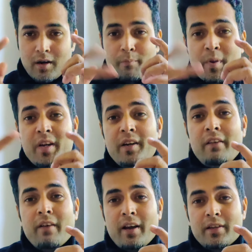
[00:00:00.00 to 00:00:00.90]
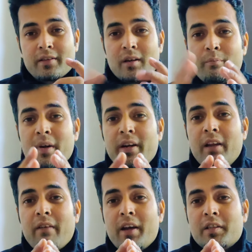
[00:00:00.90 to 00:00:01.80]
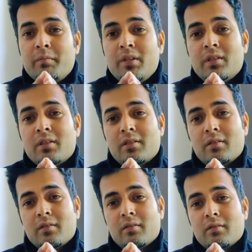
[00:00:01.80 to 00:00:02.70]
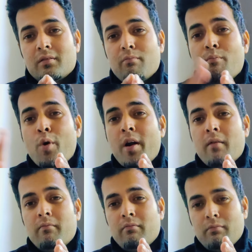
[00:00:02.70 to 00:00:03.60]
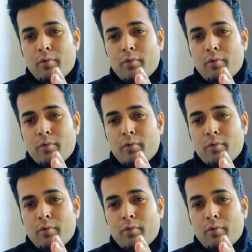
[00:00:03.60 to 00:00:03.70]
company device means modem.